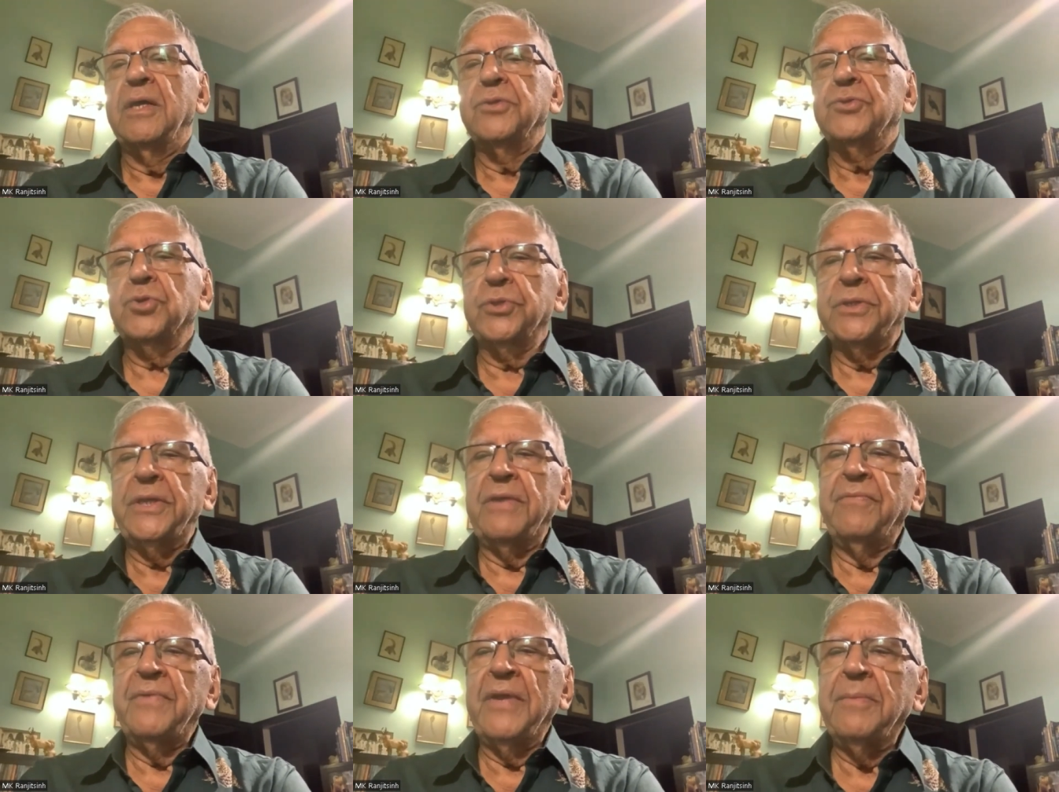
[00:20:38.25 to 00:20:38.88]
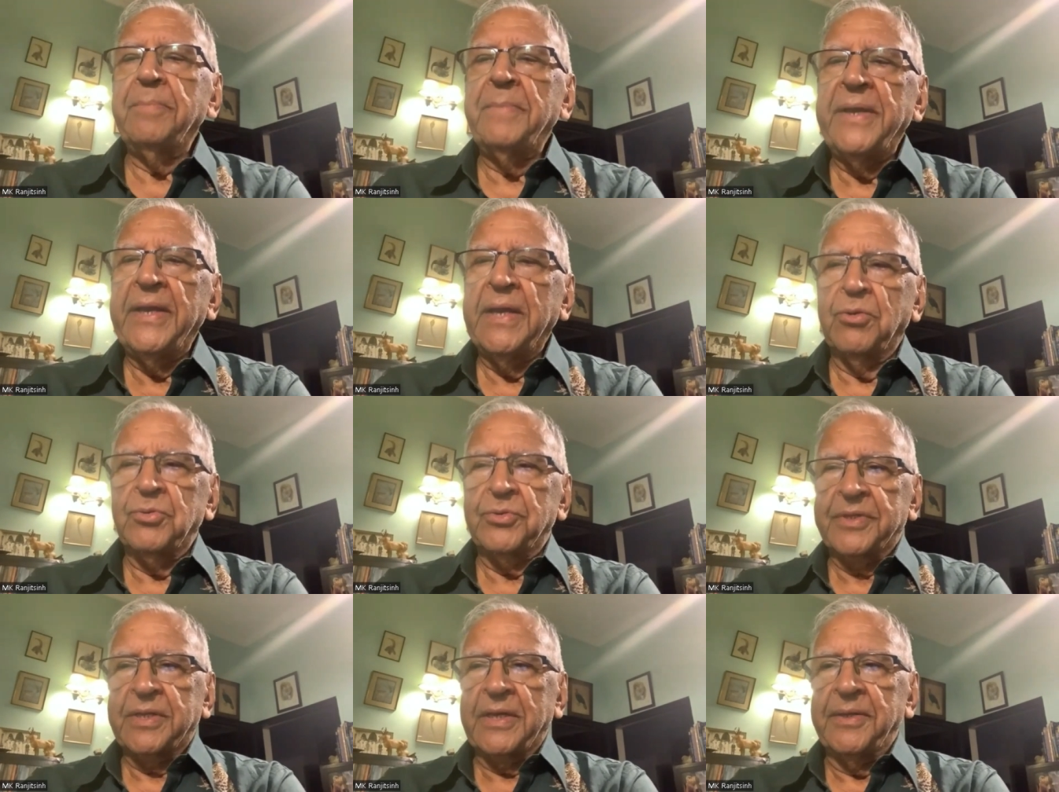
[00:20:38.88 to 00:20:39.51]
So they will be
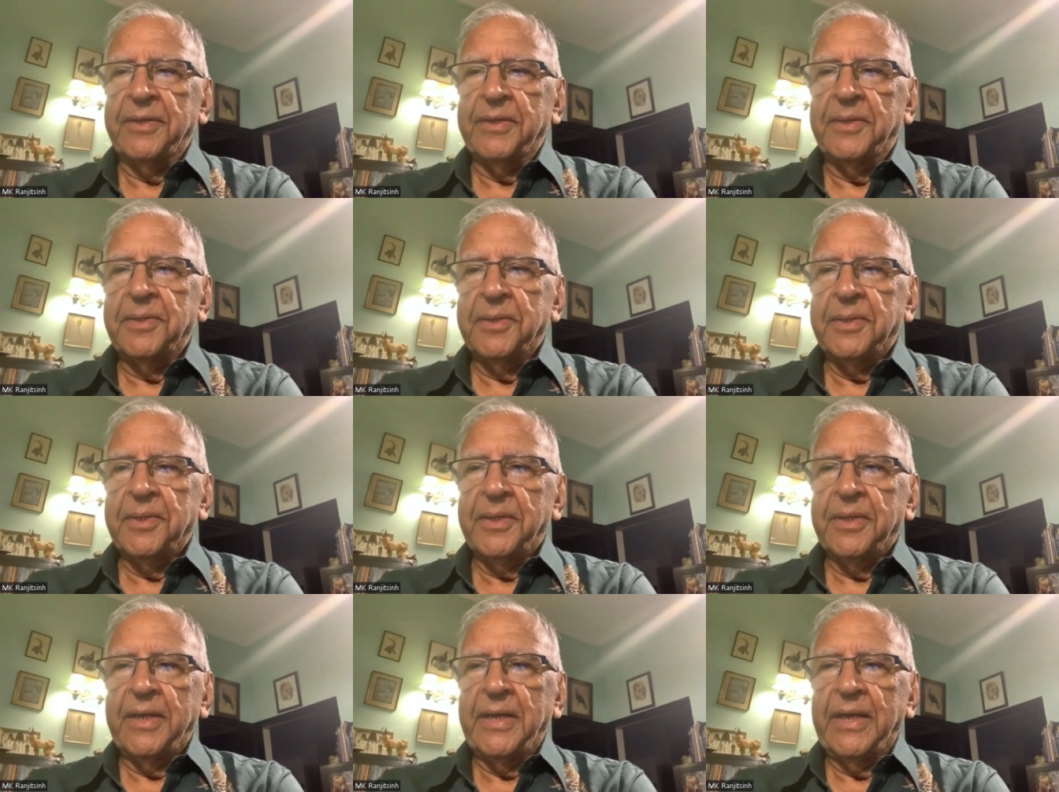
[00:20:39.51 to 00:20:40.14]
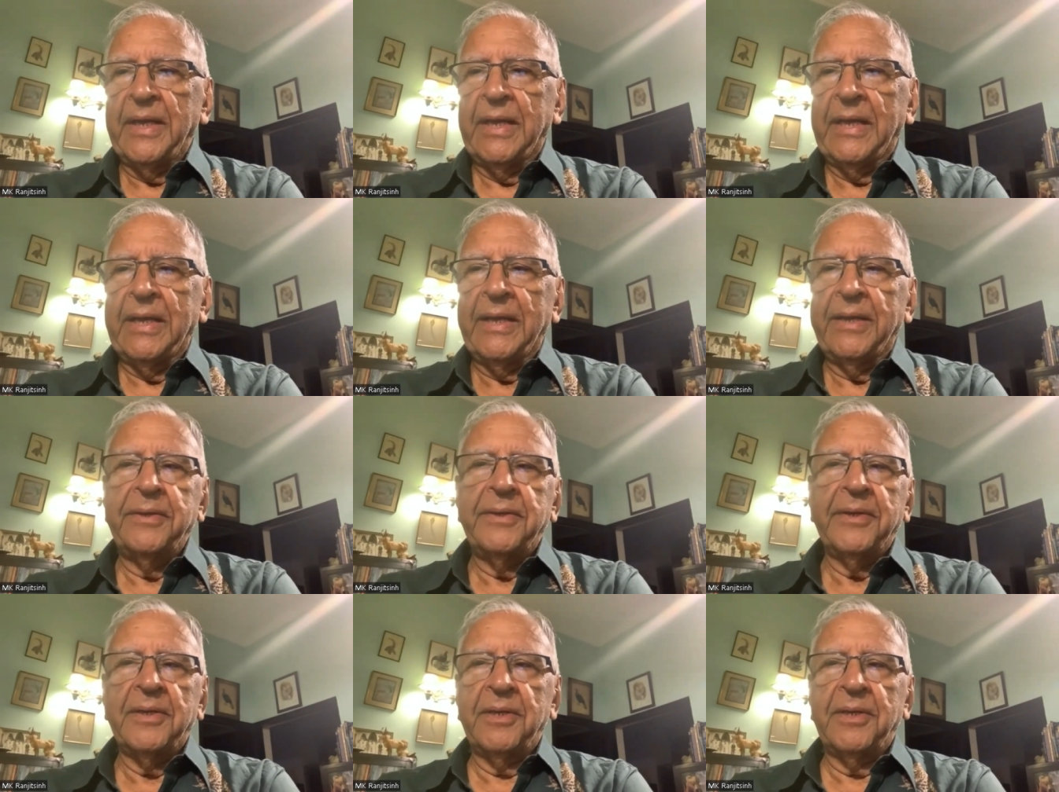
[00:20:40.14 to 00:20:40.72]
out, and